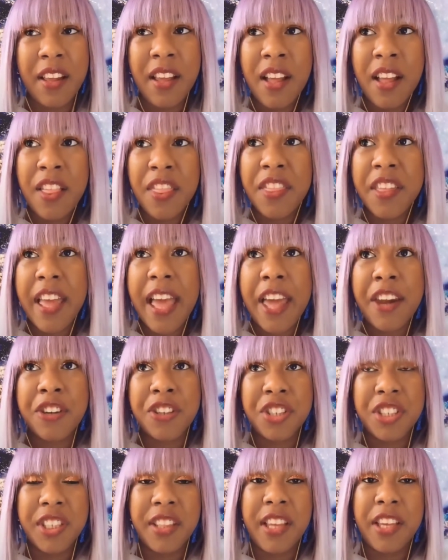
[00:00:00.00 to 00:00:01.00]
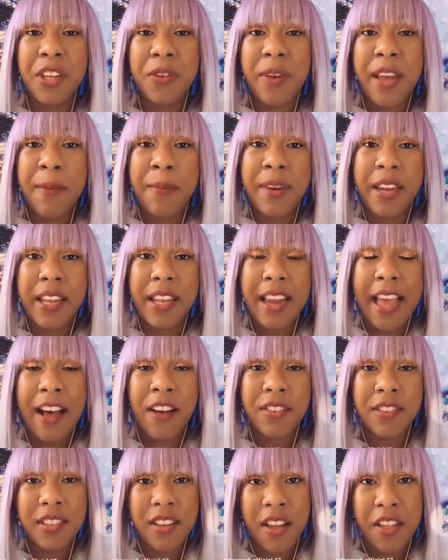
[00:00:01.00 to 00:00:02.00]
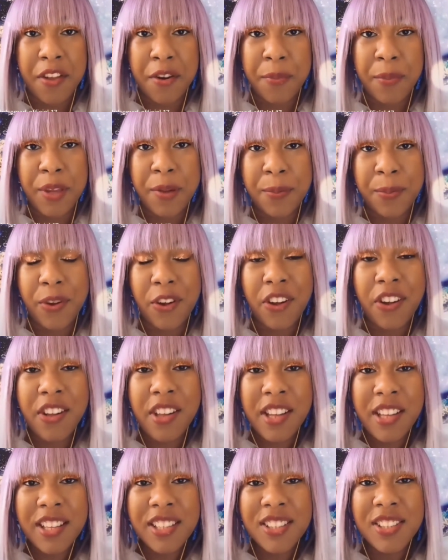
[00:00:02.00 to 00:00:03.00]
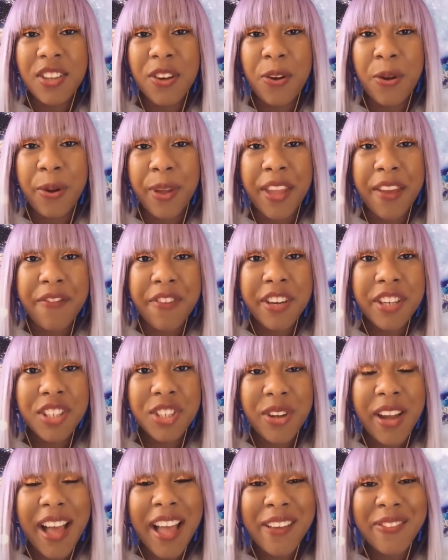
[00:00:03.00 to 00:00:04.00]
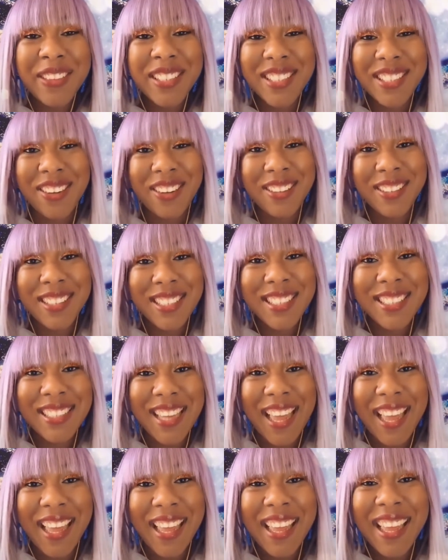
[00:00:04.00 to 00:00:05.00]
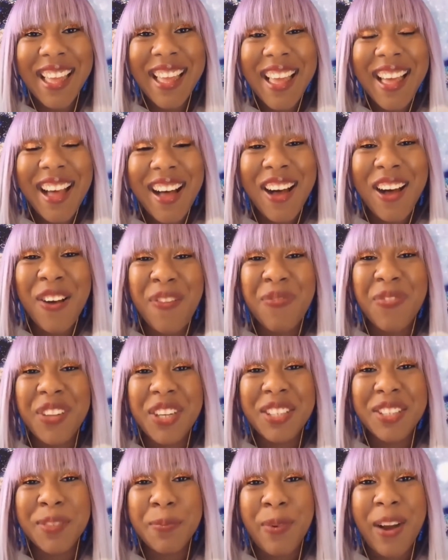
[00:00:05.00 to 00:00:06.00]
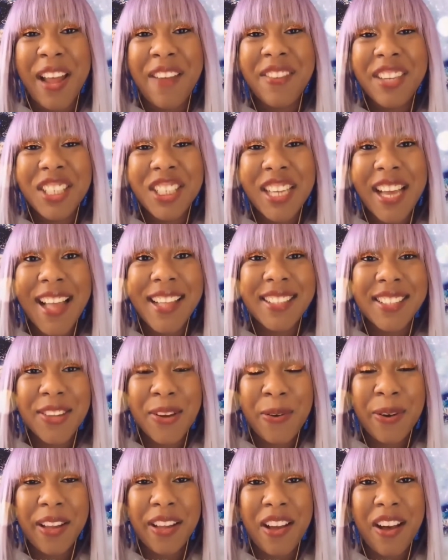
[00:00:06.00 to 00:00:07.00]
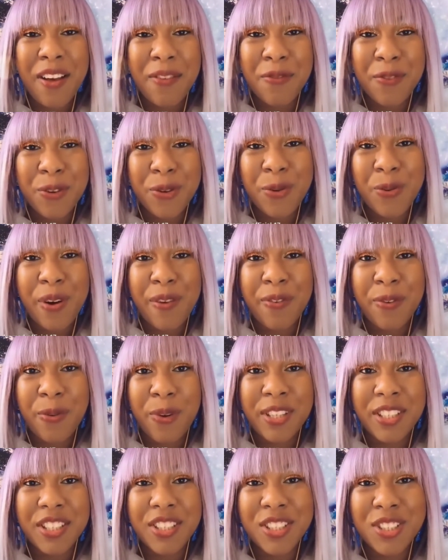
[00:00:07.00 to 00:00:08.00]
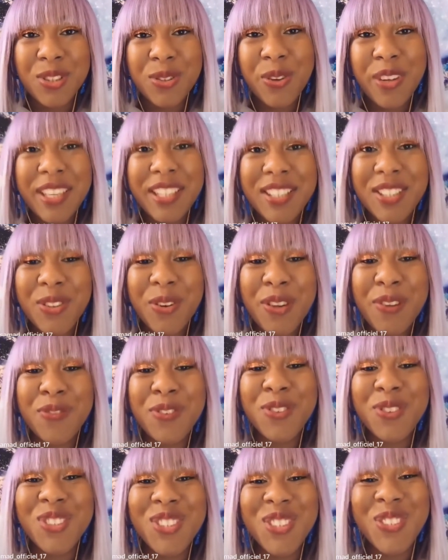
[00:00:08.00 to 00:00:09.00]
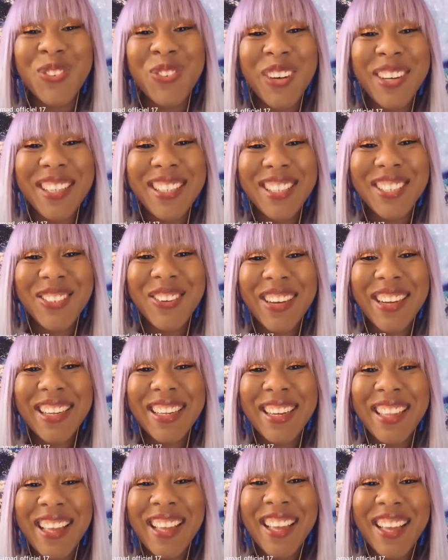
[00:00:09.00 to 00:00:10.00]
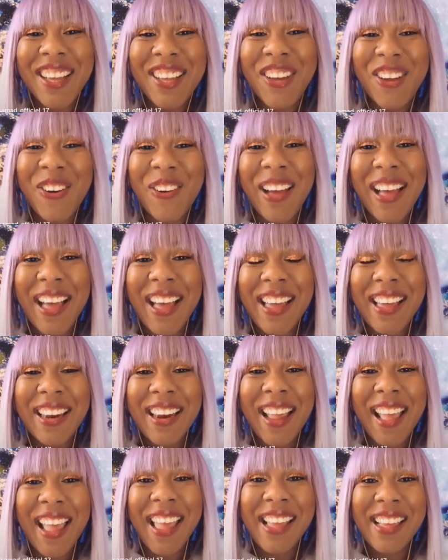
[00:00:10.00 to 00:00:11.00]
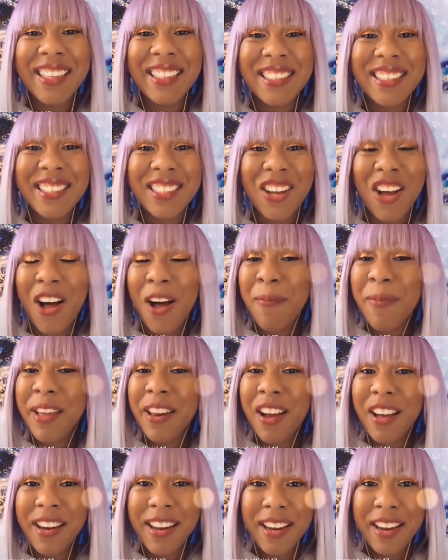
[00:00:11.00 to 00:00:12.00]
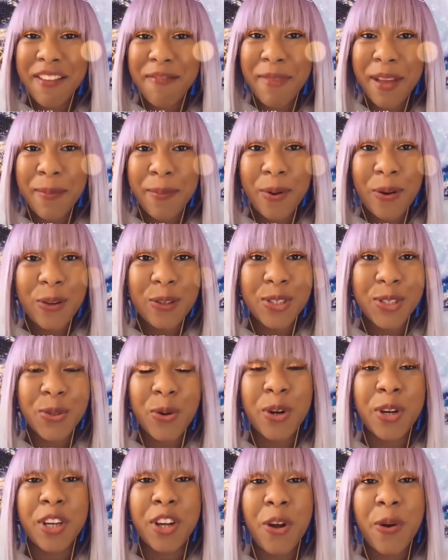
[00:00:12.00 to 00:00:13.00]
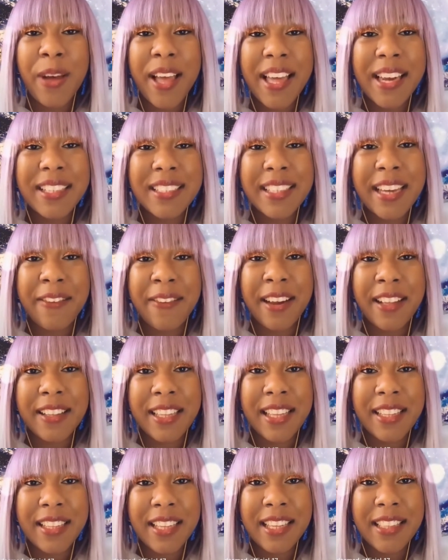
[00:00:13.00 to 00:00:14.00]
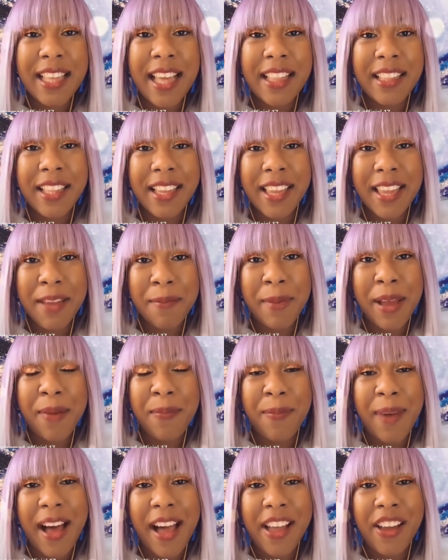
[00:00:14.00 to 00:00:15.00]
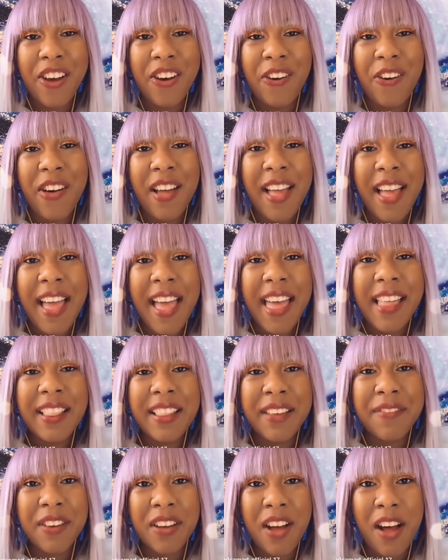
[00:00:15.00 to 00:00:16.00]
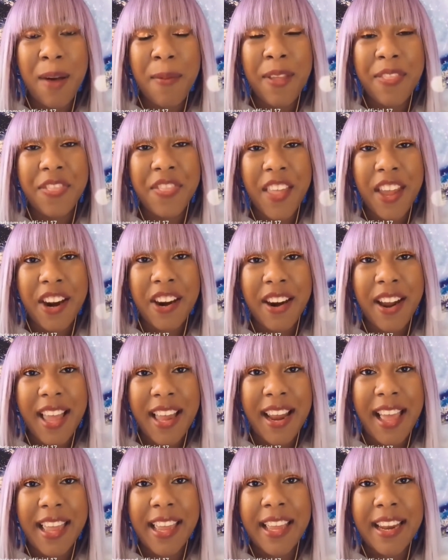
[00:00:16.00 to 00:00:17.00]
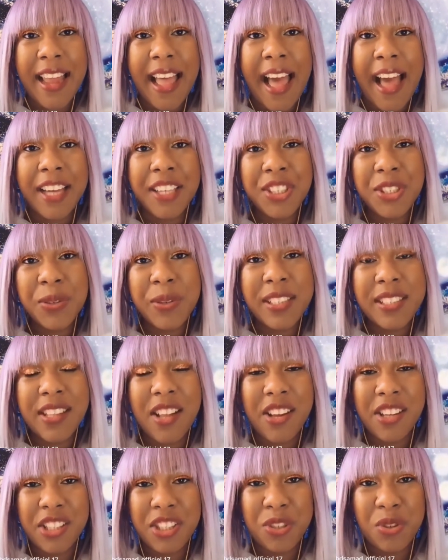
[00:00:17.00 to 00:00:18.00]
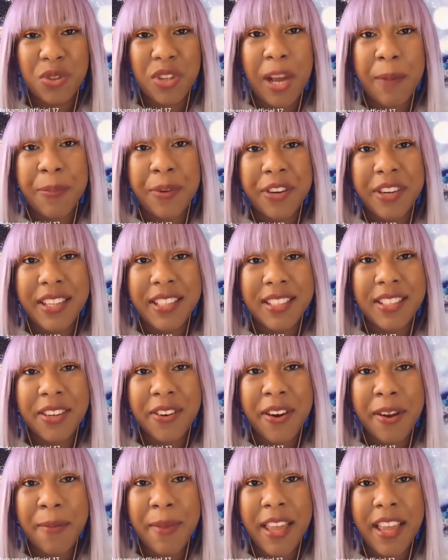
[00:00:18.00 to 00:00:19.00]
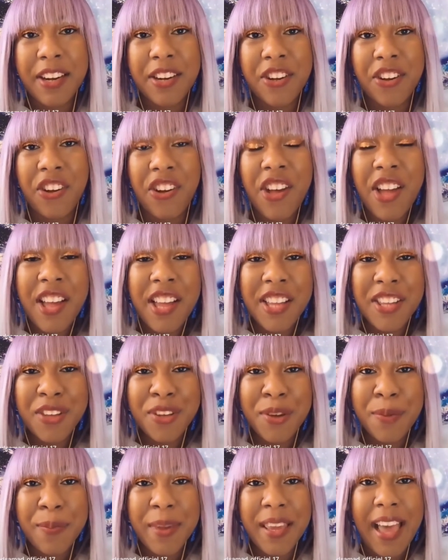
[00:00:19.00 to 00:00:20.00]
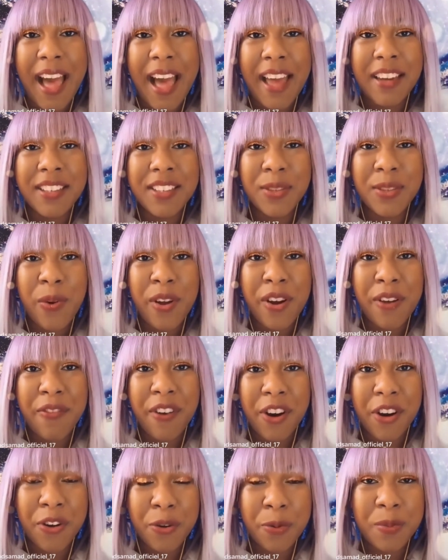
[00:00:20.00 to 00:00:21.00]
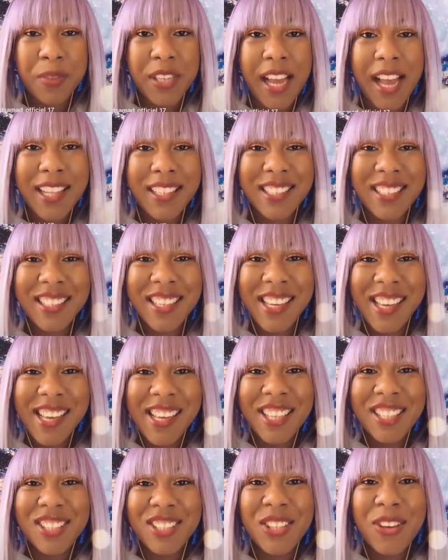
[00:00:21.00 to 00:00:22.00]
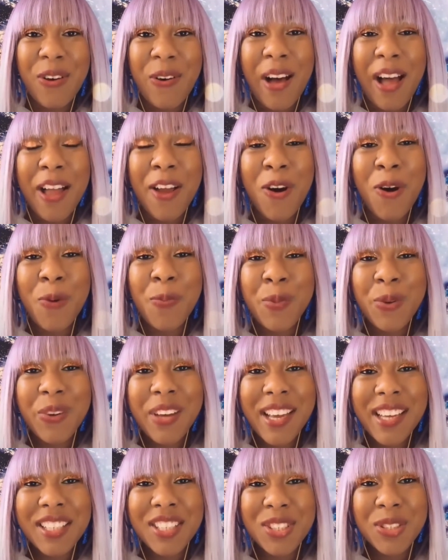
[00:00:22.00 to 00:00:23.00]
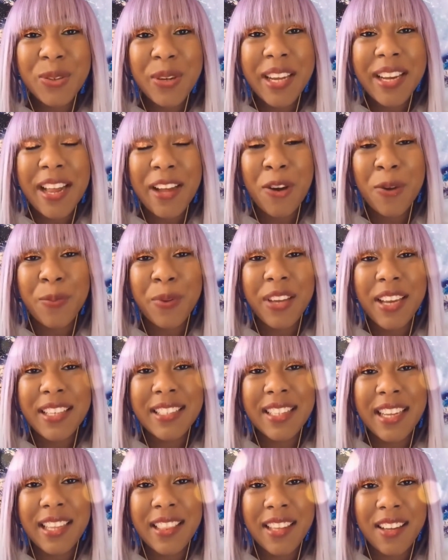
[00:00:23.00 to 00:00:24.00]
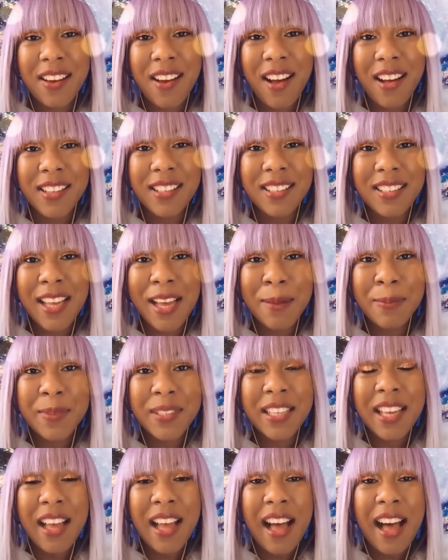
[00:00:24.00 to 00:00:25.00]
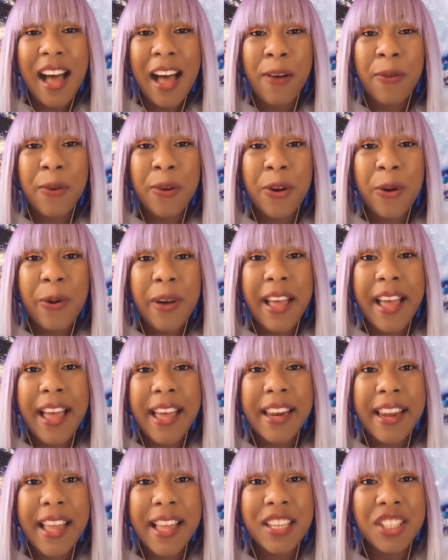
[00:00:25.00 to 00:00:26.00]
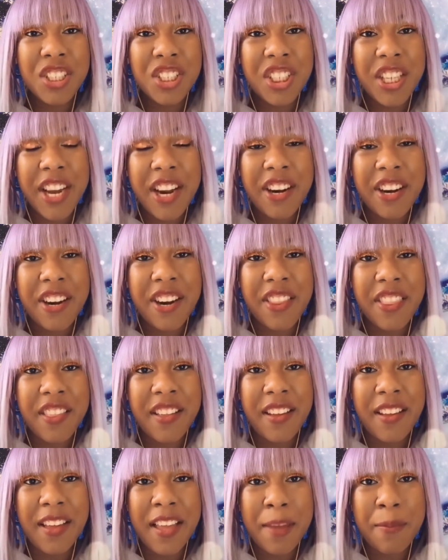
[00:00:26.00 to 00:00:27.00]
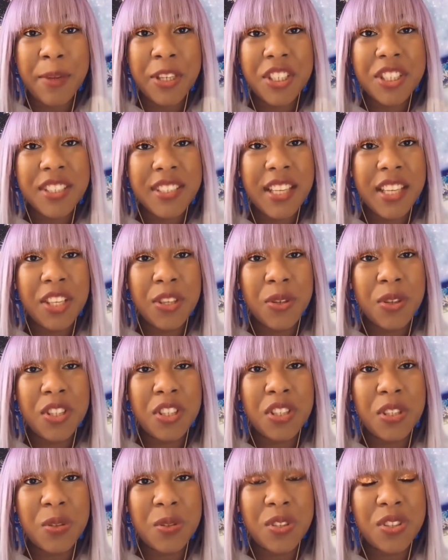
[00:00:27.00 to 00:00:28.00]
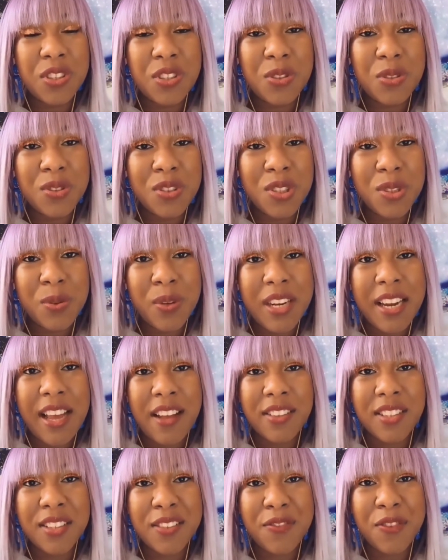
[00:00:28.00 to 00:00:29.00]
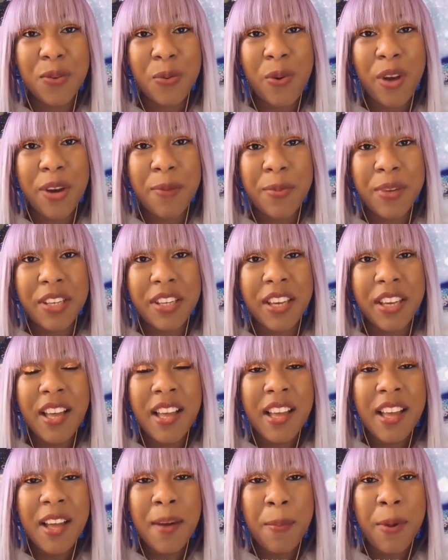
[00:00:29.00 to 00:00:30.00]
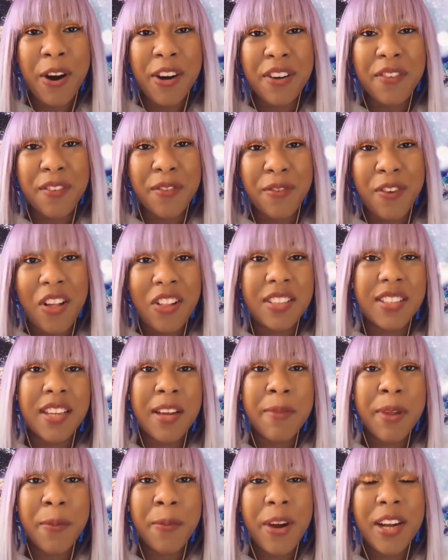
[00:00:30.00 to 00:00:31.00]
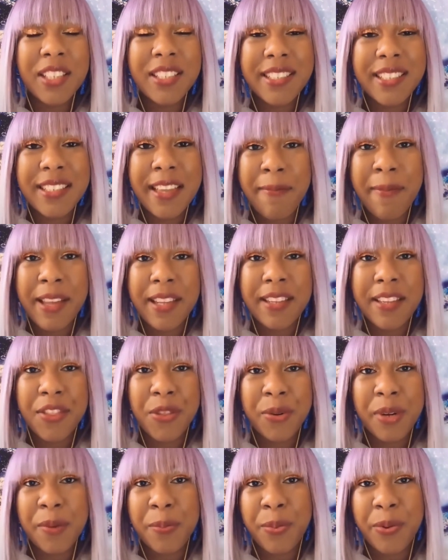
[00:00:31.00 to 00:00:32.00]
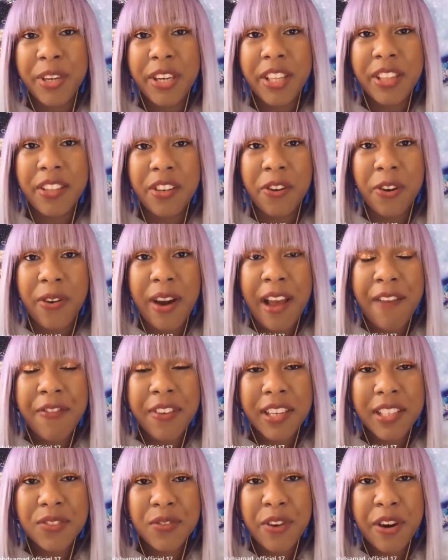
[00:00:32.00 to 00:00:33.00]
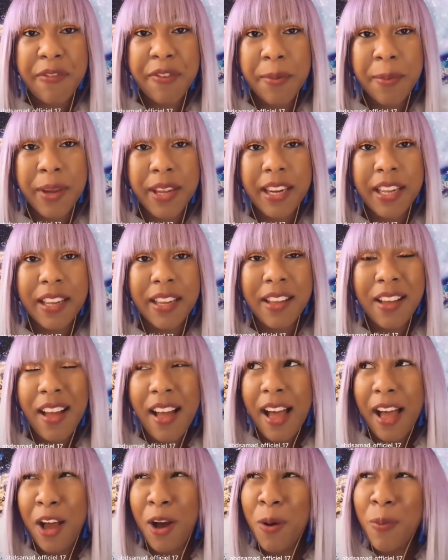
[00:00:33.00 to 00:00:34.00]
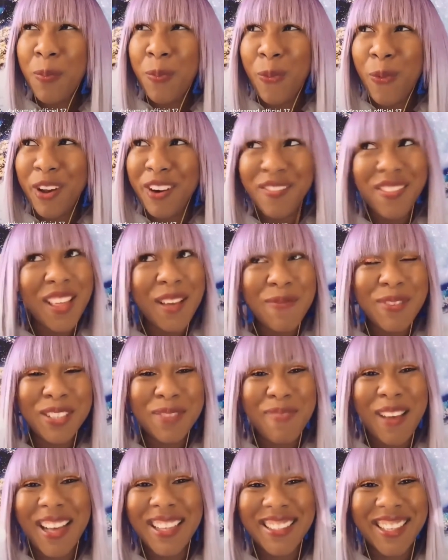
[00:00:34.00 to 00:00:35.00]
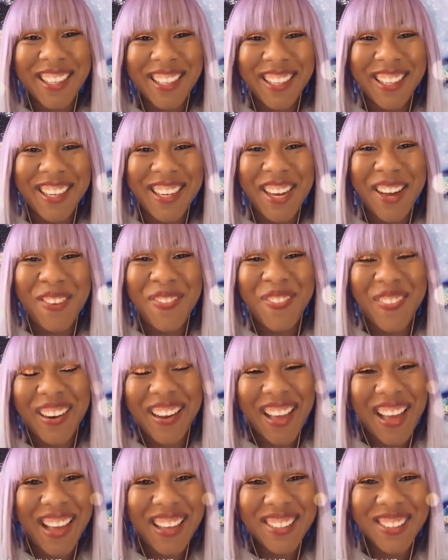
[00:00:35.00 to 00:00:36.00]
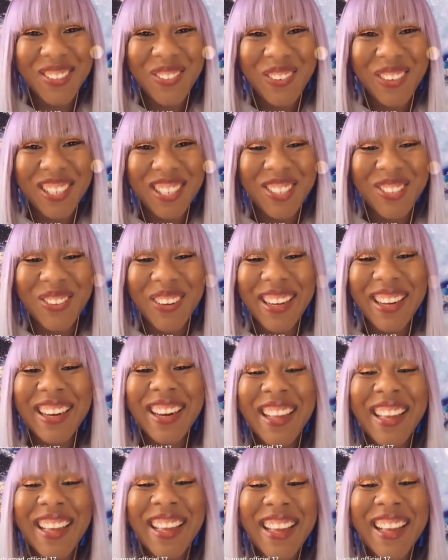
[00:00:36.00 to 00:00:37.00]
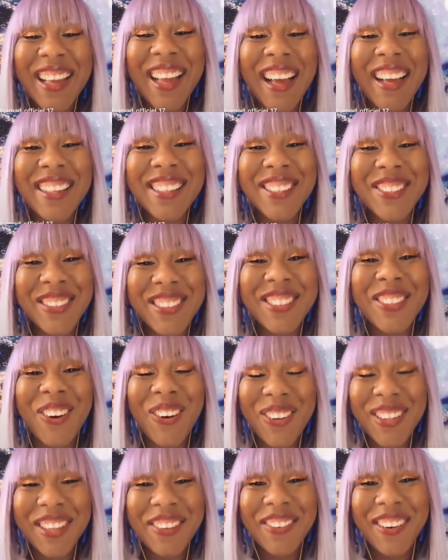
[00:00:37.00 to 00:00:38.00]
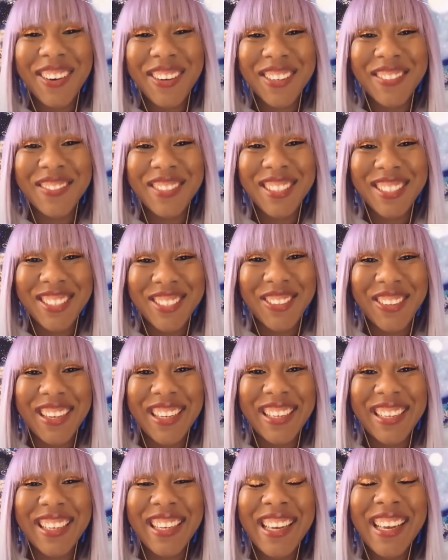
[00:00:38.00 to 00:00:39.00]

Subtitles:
the energy that you emanate out to other people. So give it a try. We start today. There's private chats going on for whoever wants to join. So if you do want to join, go ahead and comment on any of my posts, or go ahead and directly click that link in my bio and leave a comment there, and I can add you. As long as you drop your Instagram handle, you can be added to one of our group chats. So I hope you guys join. I hope you guys like the concept. I will go ahead and share the images that you can use too to announce if you want to be part of the Fall is Coming project. I made 3 pretty little graphics for everybody. I hope one of them is masculine enough for guys who want to join. Guys, you are totally welcome to join.